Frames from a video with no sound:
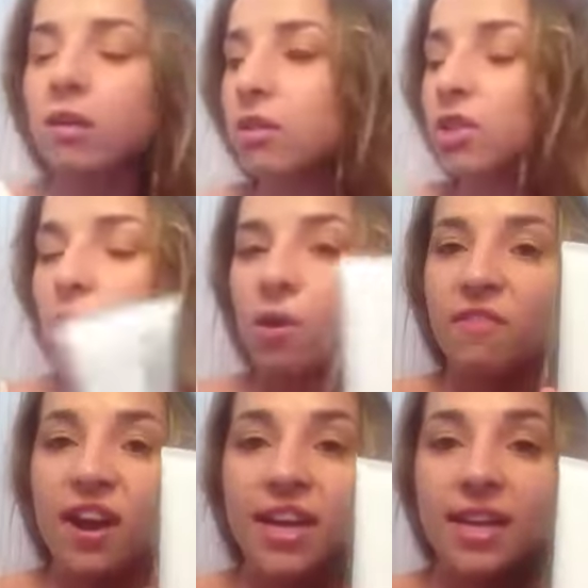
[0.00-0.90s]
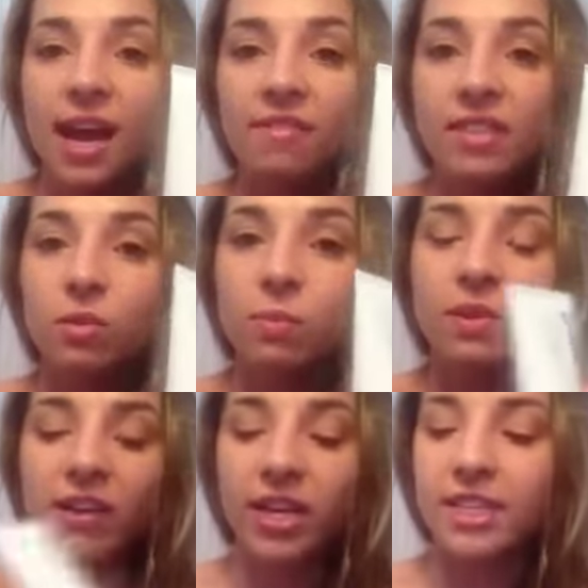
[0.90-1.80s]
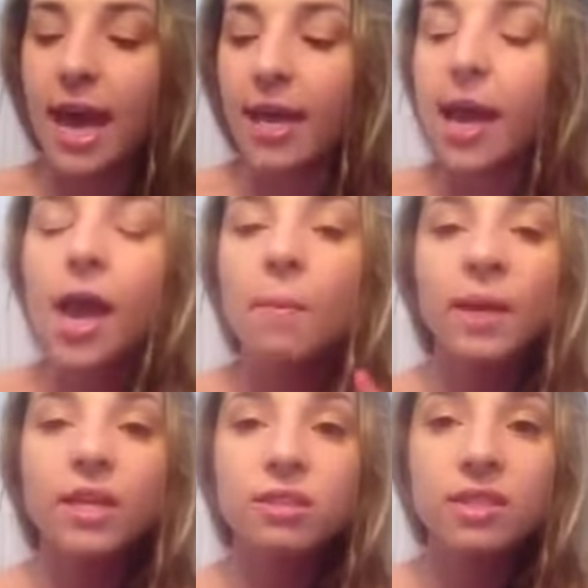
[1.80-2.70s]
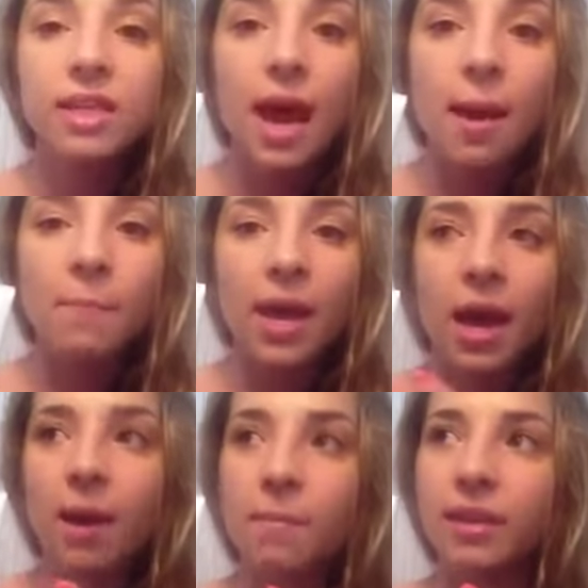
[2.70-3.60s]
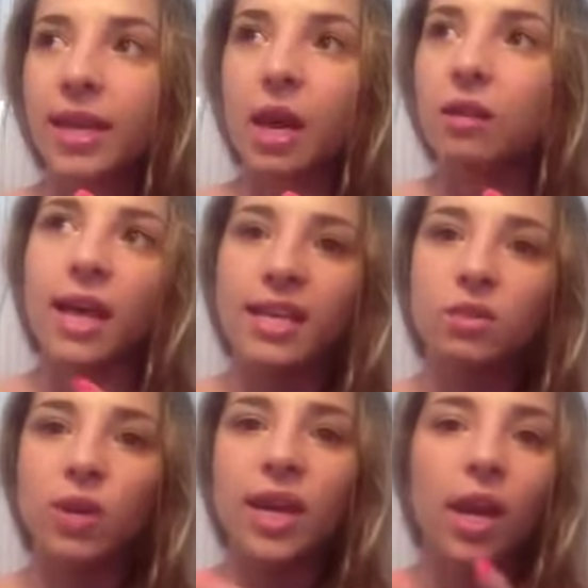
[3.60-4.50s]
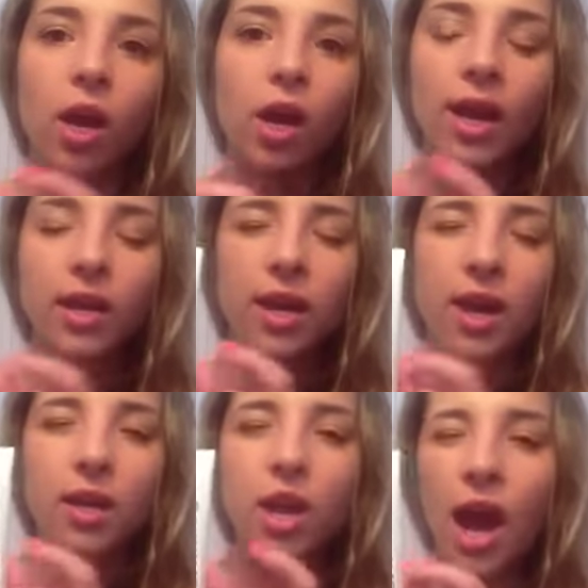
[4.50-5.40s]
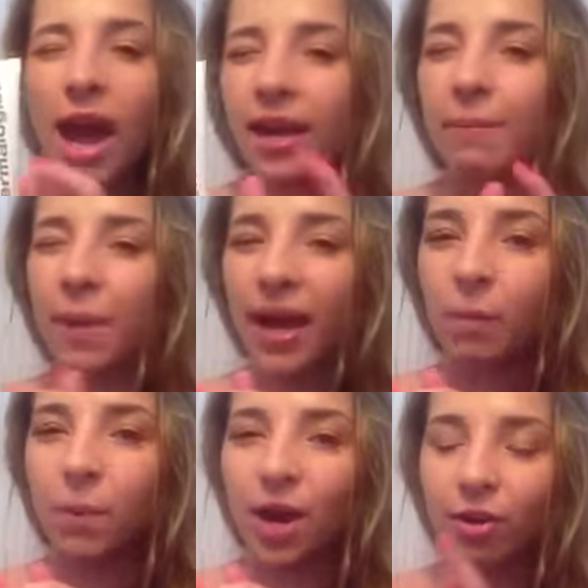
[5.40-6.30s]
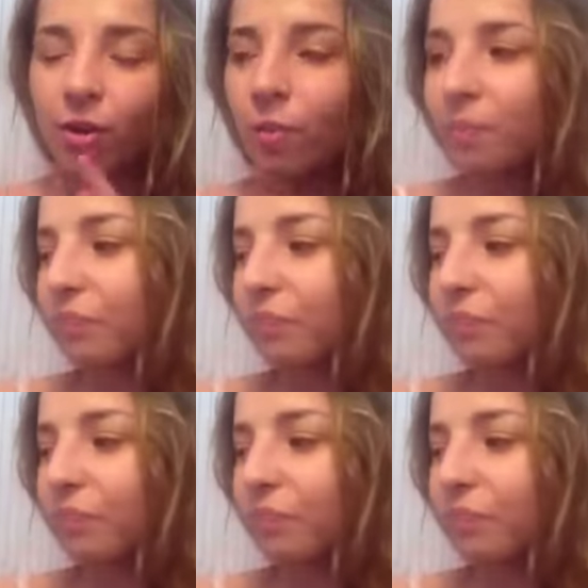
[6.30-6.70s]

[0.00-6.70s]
So if I didn't have this, it would be very sad, but I used it up last week and had a backup bottle.